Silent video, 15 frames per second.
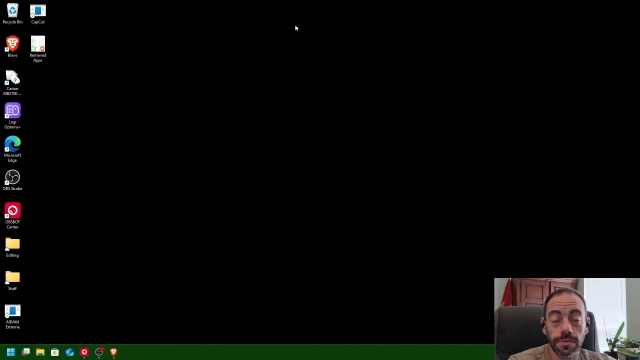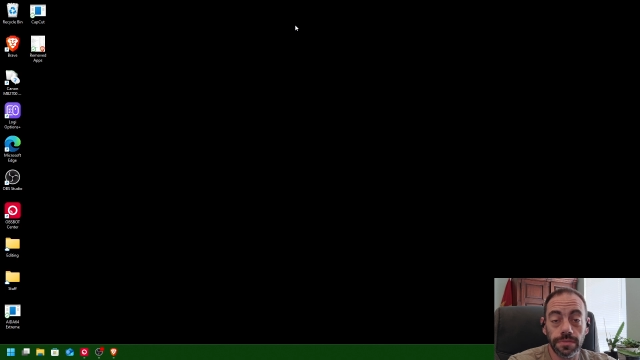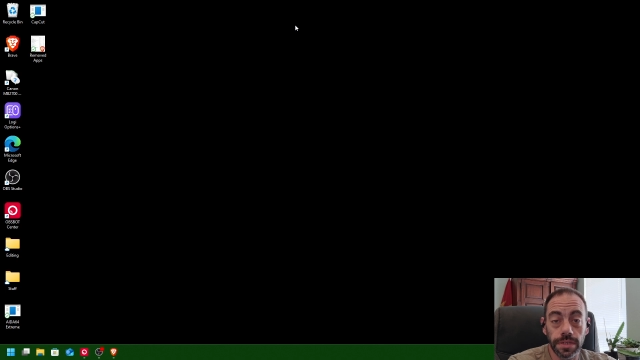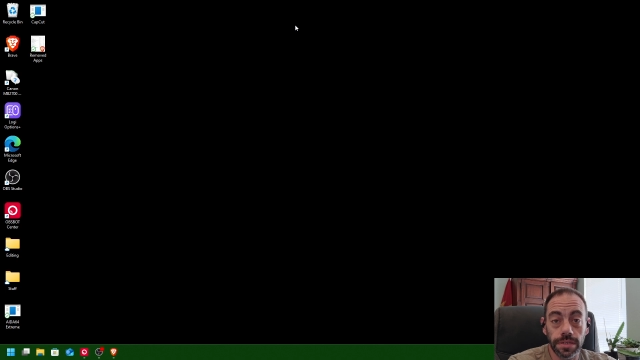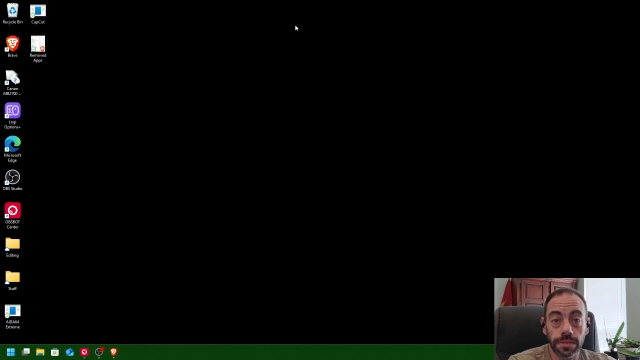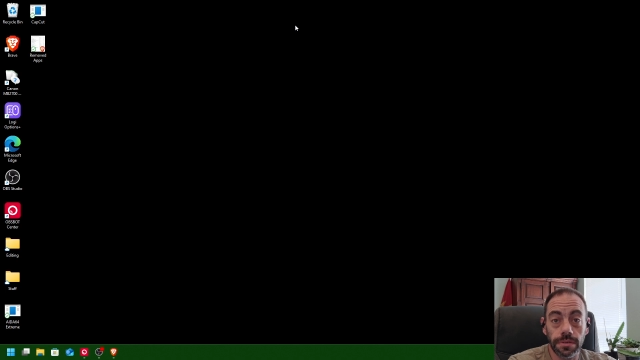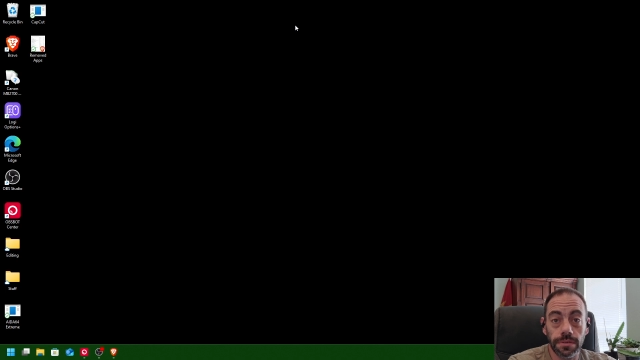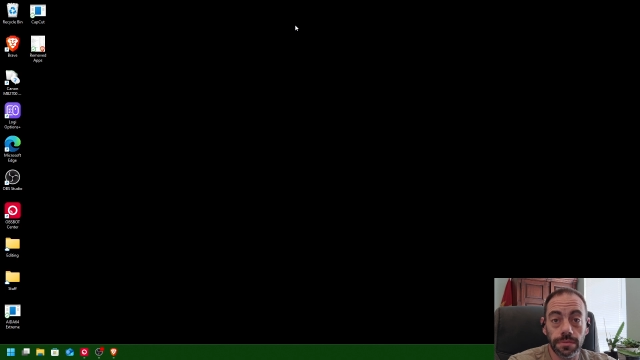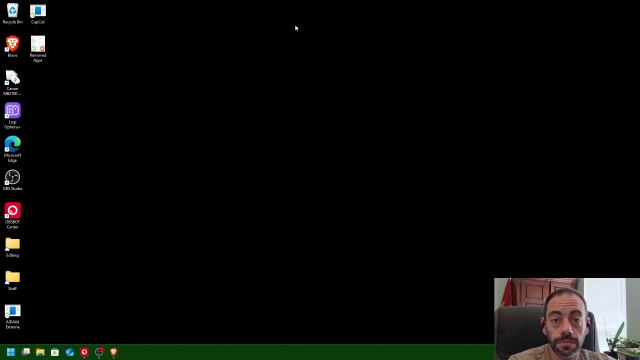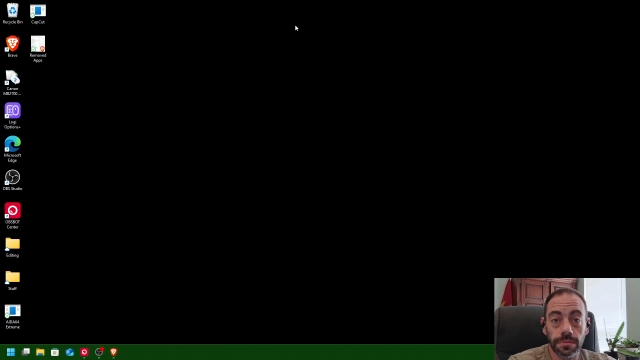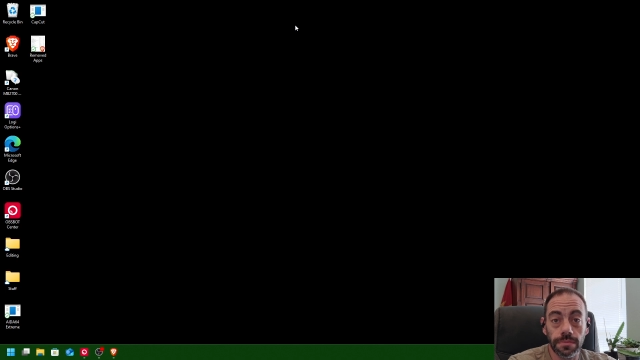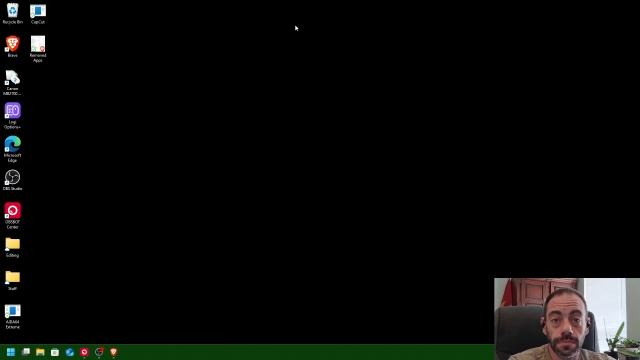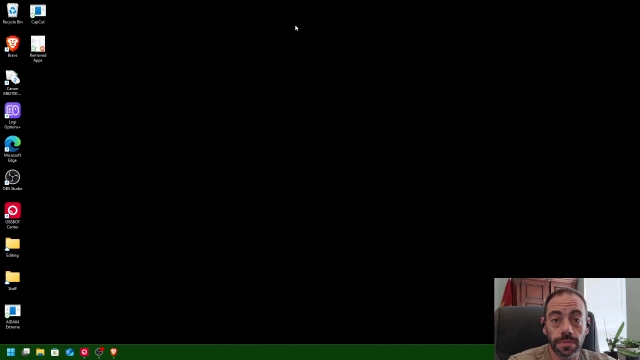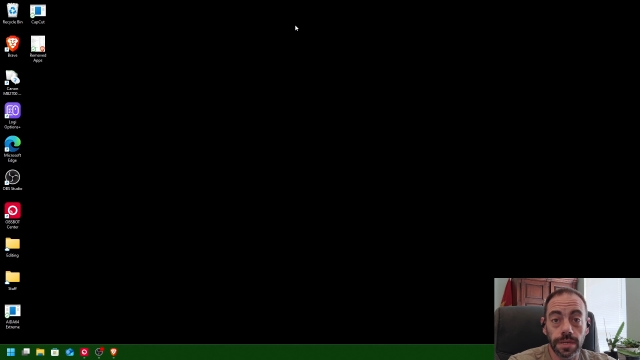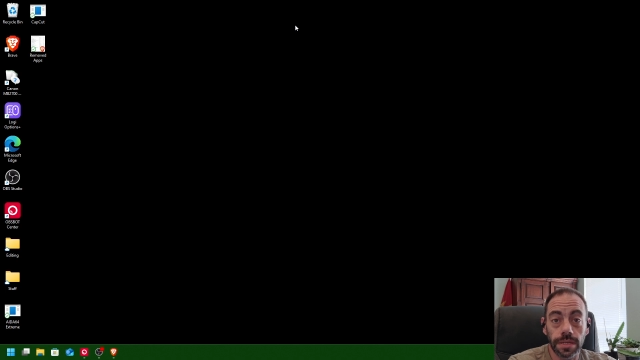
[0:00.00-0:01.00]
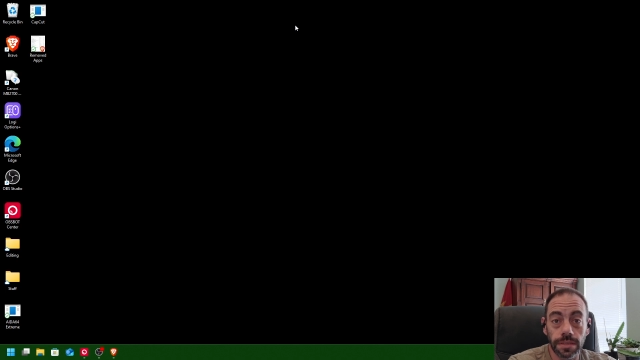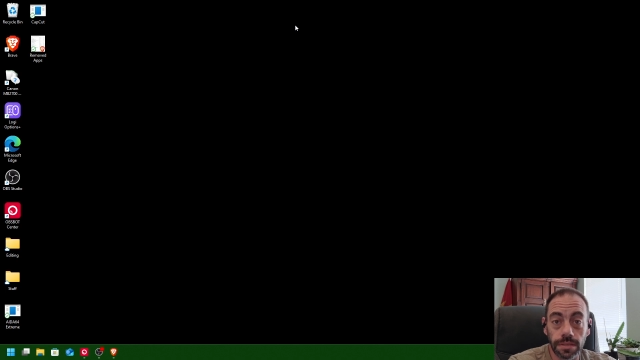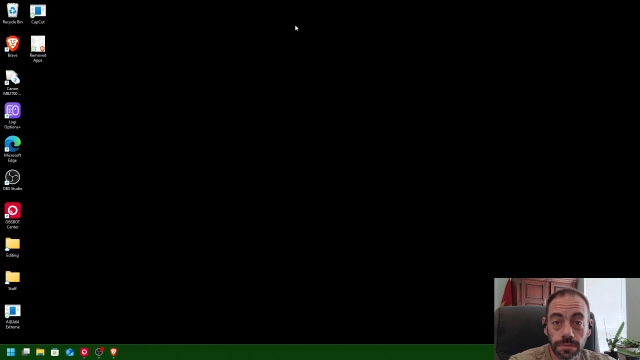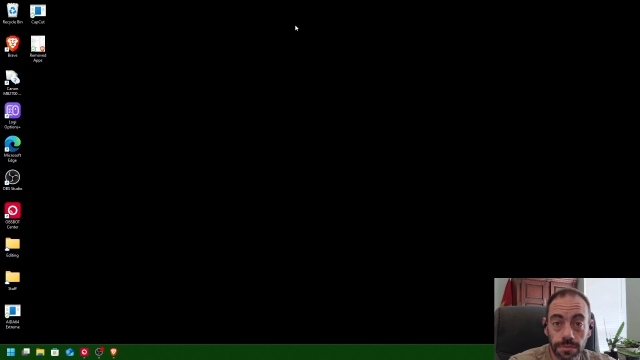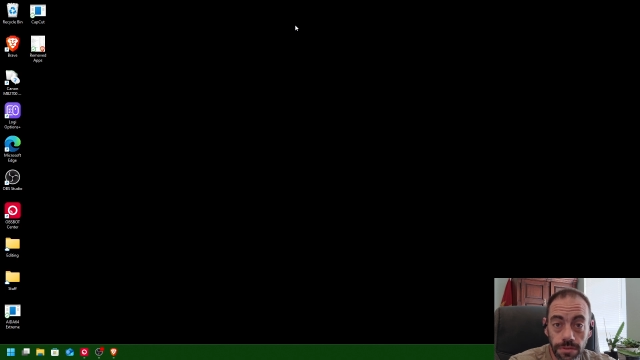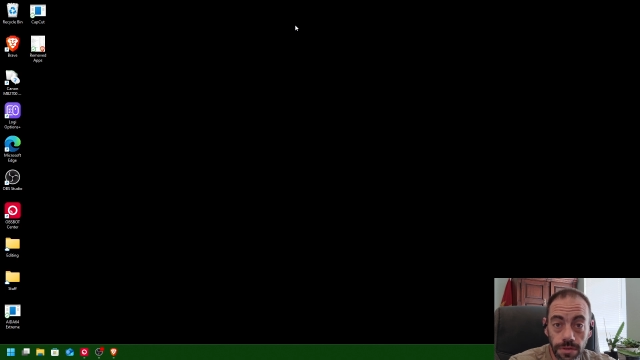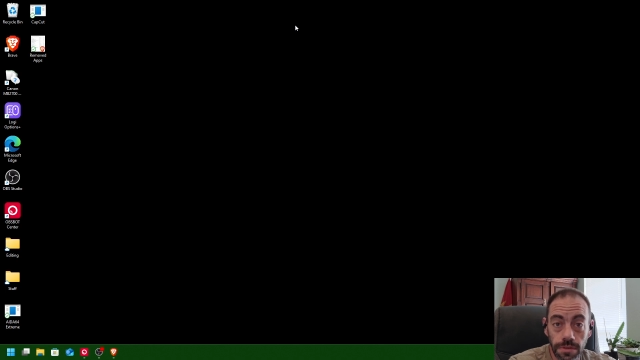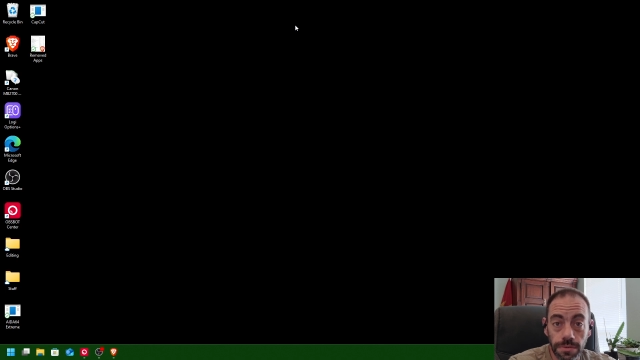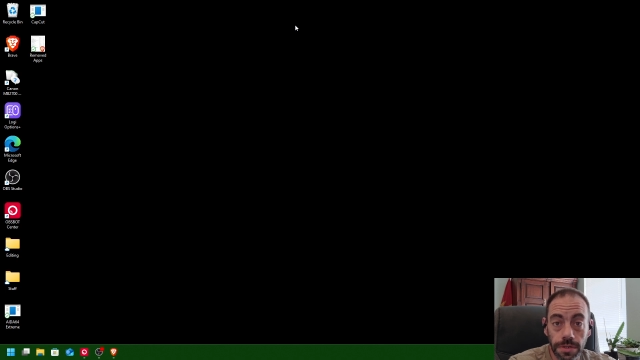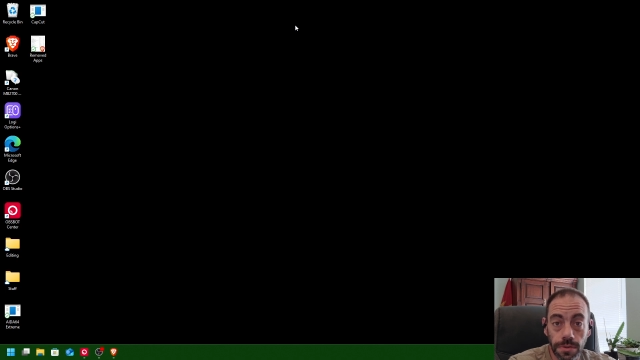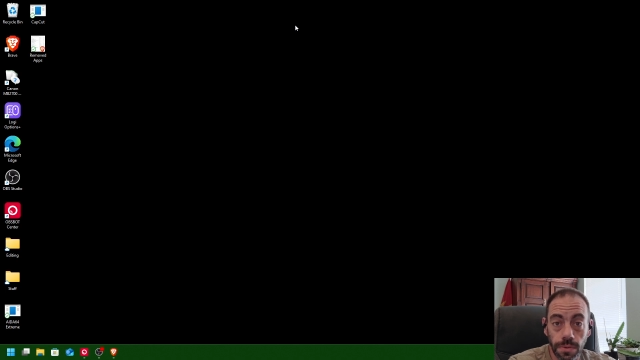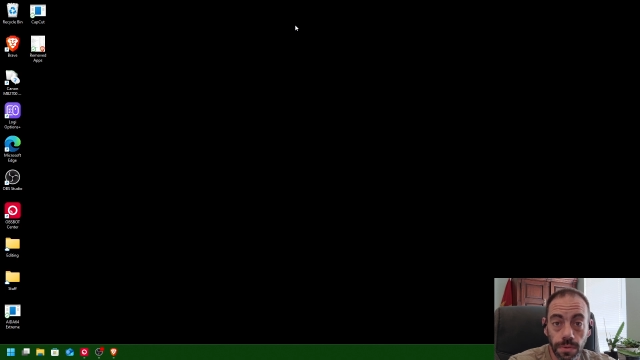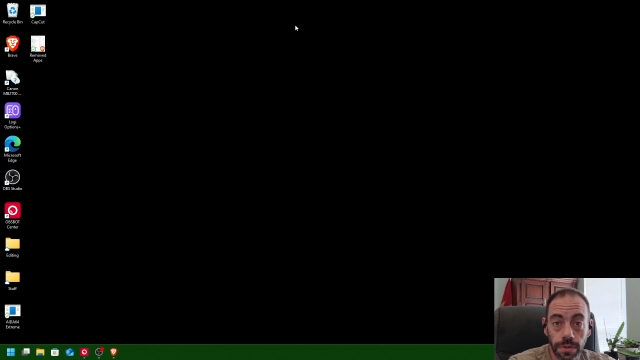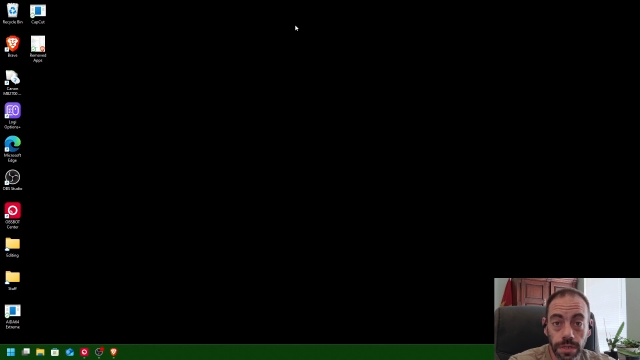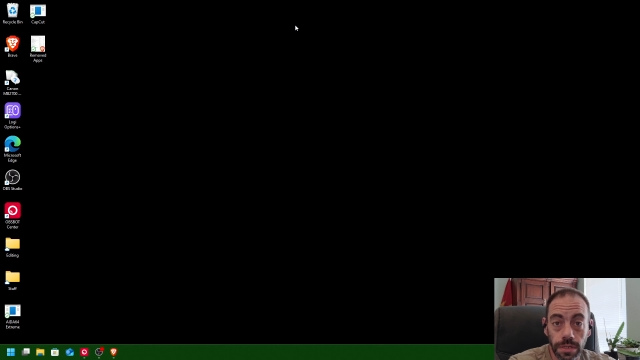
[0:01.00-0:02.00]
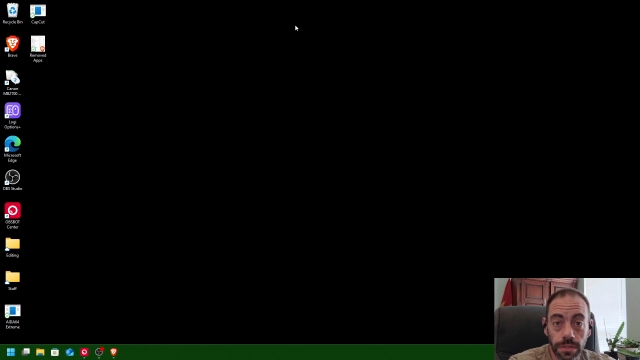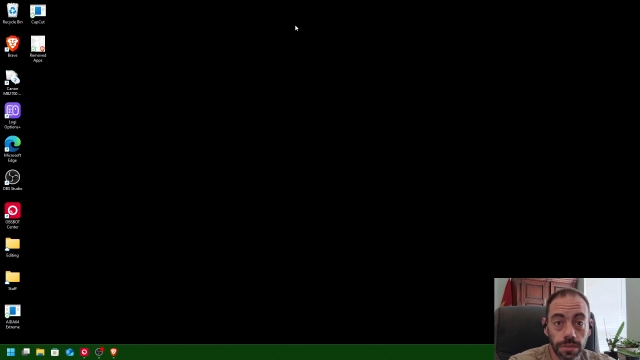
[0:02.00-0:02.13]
video and then start recording.